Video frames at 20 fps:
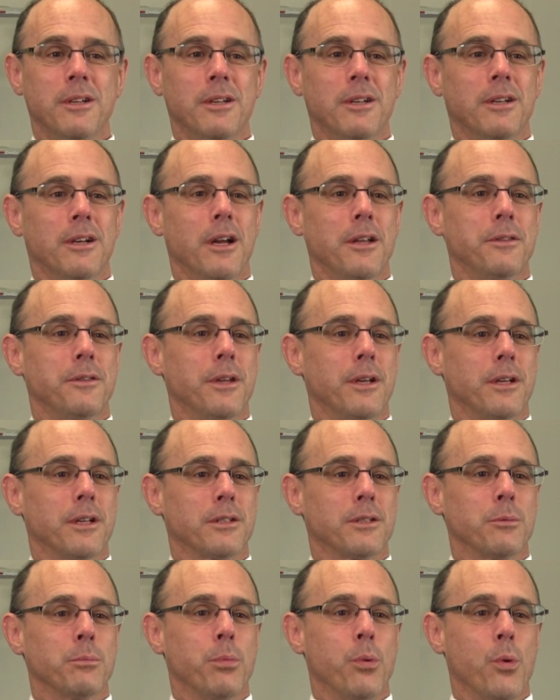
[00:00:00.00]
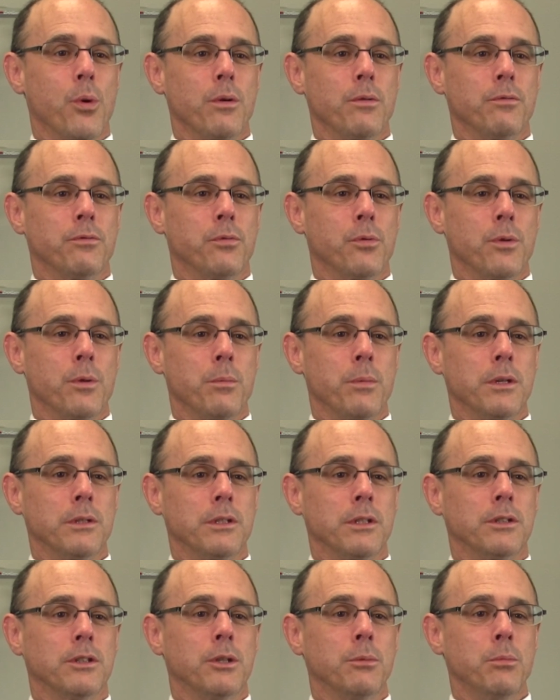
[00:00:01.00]
I think it's important for the
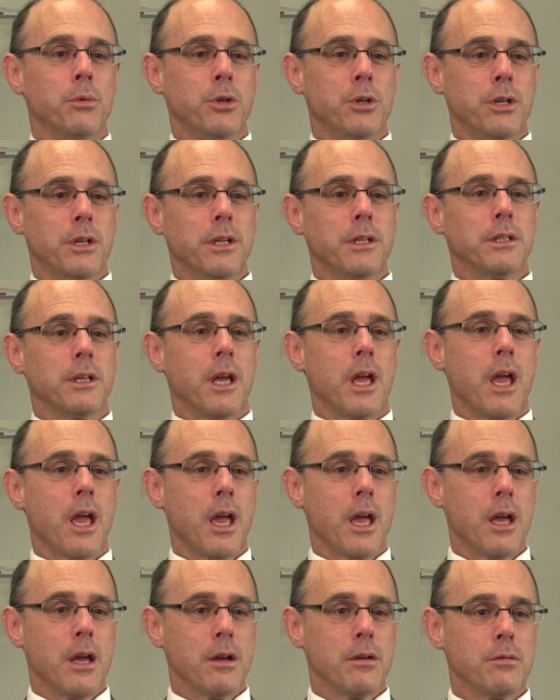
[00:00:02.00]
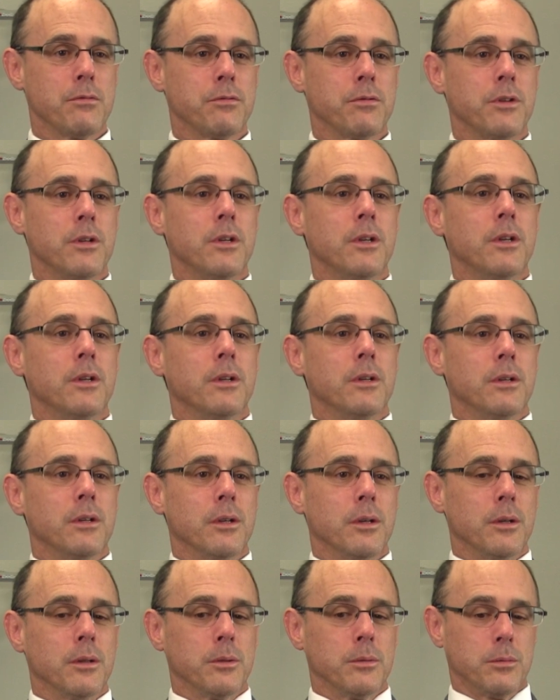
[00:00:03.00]
business community to have
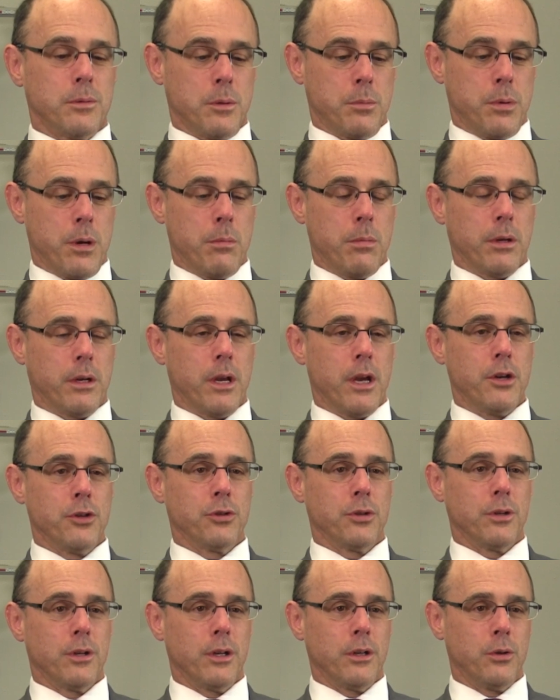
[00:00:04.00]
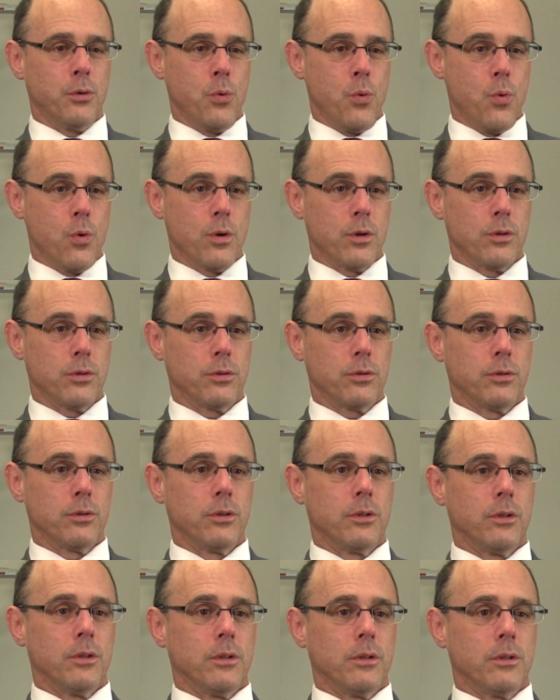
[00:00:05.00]
a, a publication like yours
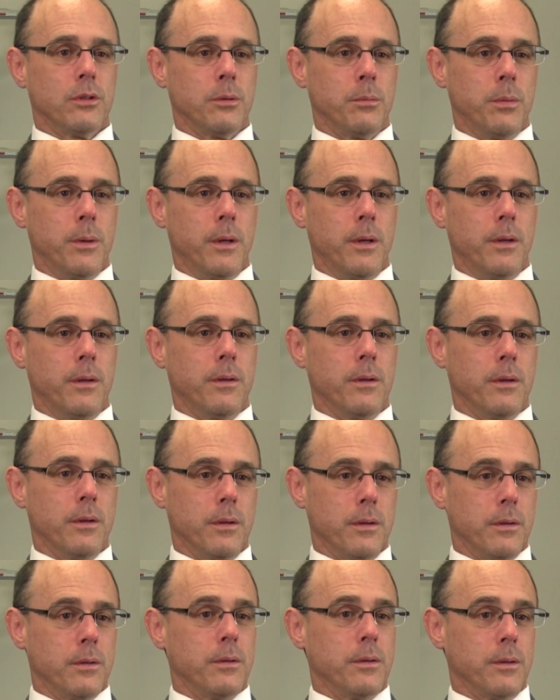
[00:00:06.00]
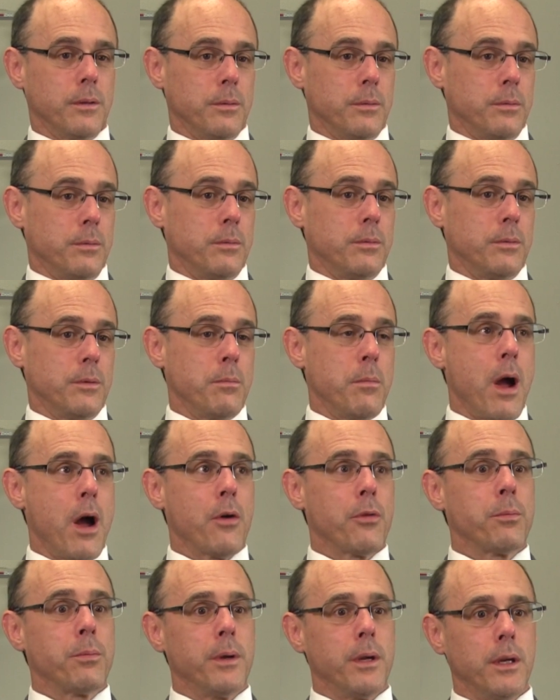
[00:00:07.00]
to be the, the, the
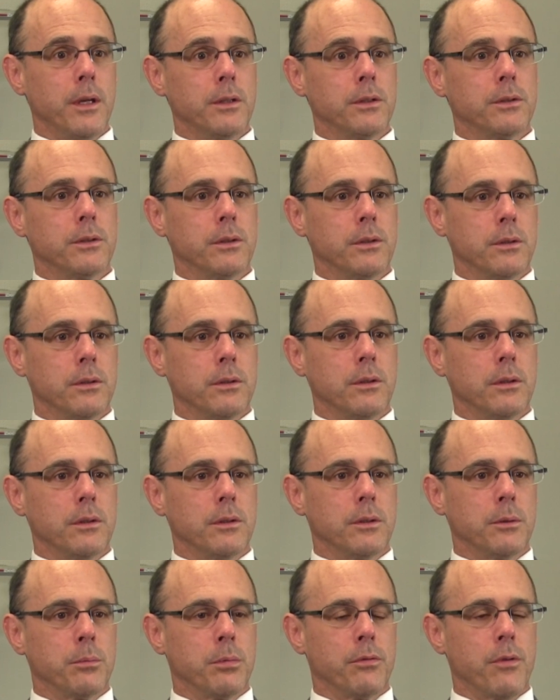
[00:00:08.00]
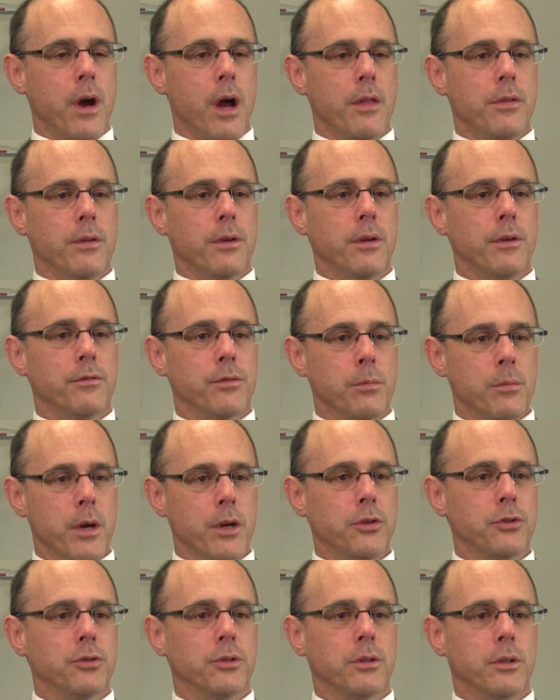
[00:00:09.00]
mouthpiece and, and to provide the
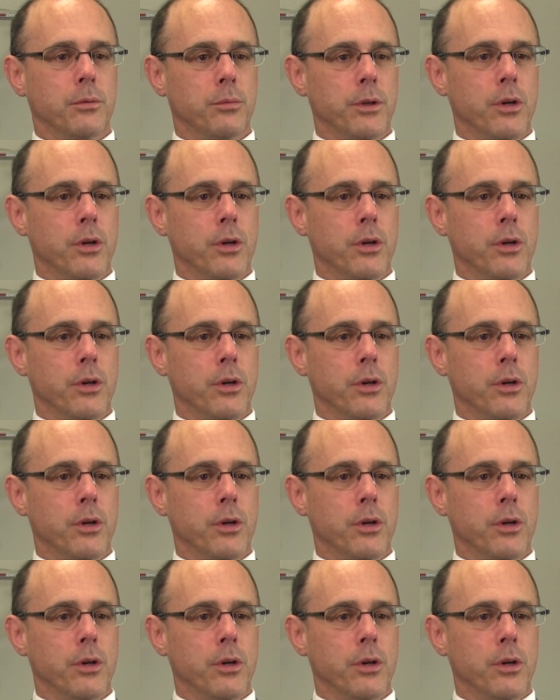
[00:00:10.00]
information that we